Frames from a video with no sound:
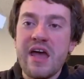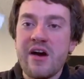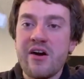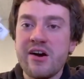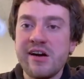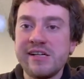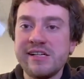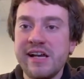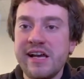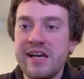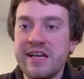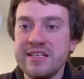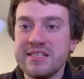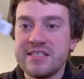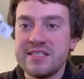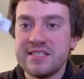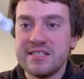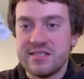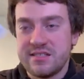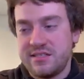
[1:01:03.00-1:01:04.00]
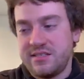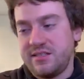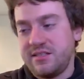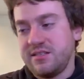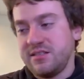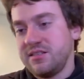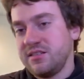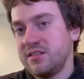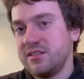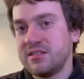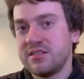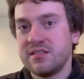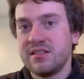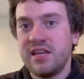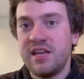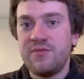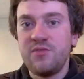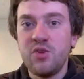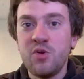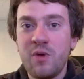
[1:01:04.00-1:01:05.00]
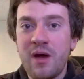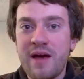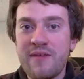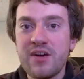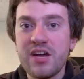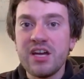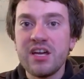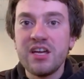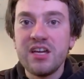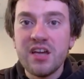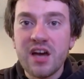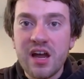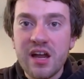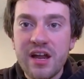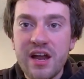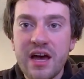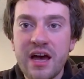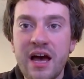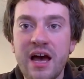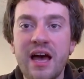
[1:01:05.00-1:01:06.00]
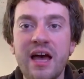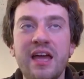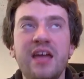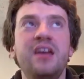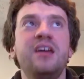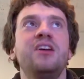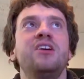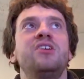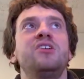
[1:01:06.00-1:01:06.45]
harness. If you have a Hyundai,